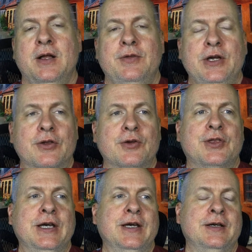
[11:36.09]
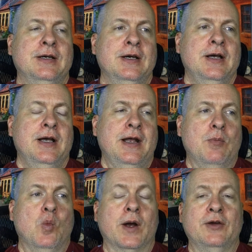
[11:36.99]
The other thing,
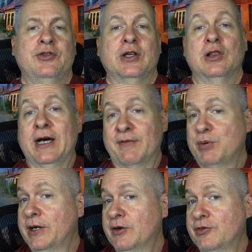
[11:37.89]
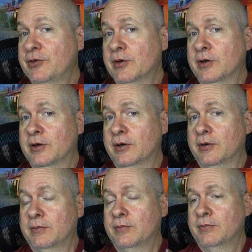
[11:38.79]
and what I see a lot of players
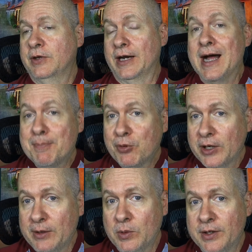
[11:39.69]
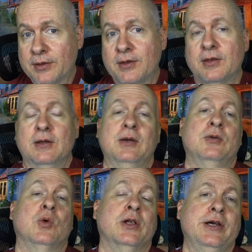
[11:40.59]
that I play with, they
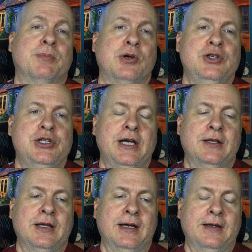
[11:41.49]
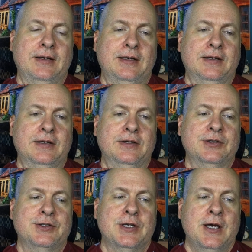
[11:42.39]
really appreciate that, is